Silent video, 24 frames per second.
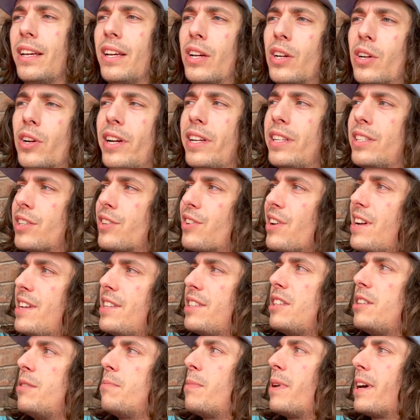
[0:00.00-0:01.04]
crazy
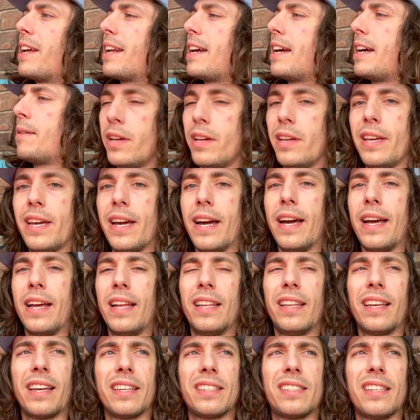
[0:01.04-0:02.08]
crazy but uh yeah
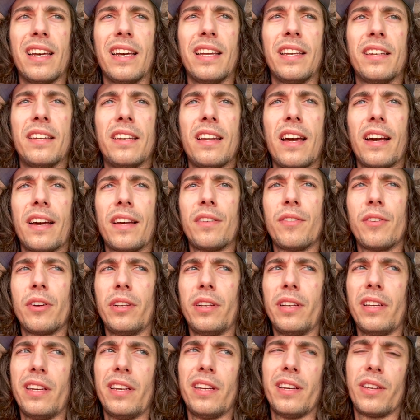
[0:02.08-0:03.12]
like i said not gonna
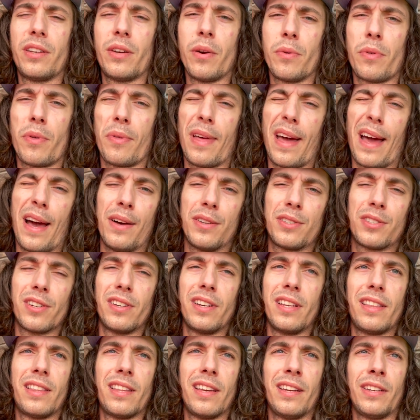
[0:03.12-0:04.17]
really go through the house or
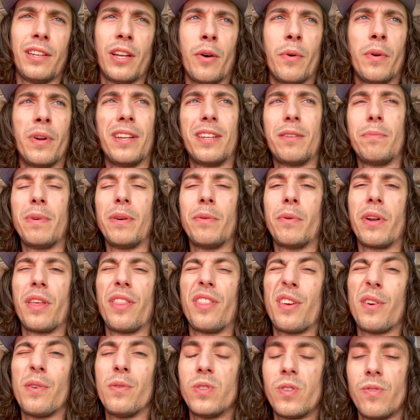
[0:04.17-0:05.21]
anything don't want it to be one of
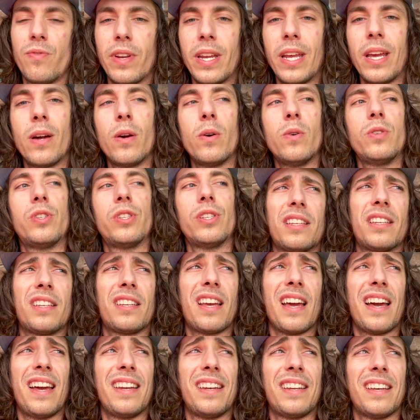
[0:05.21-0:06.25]
those videos
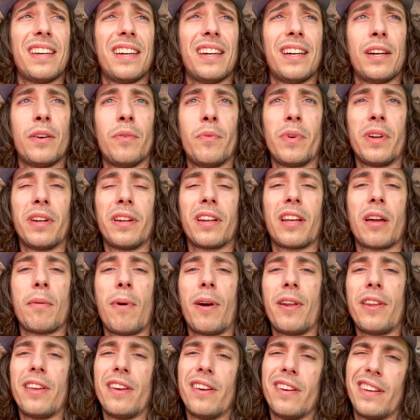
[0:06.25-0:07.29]
kind of wanted to come
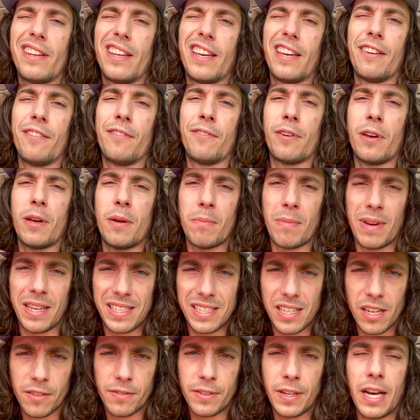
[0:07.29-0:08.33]
on here and give
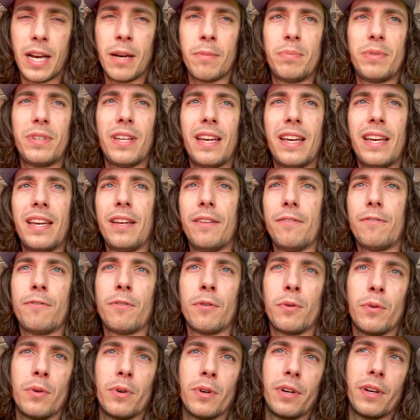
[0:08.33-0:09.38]
myself an update
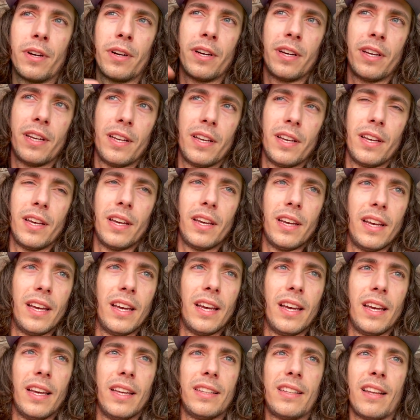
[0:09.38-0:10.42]
for
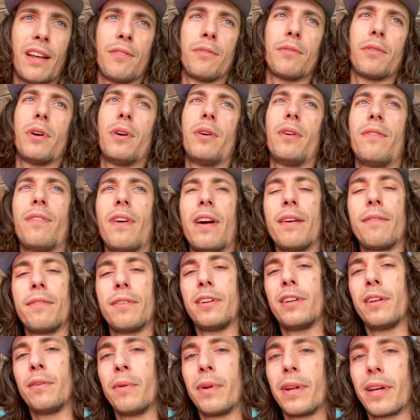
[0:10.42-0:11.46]
down the road if i ever
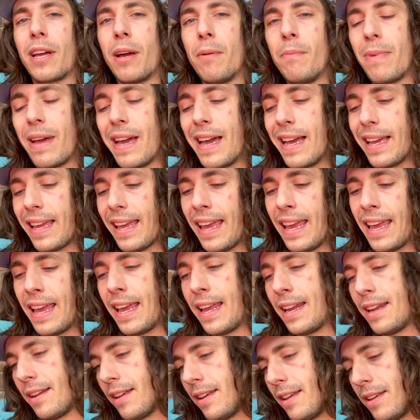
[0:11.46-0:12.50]
did want to come back
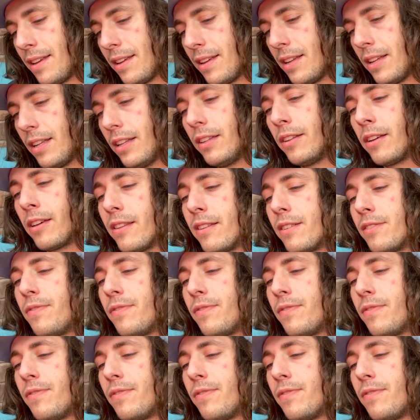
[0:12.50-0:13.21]
and look at this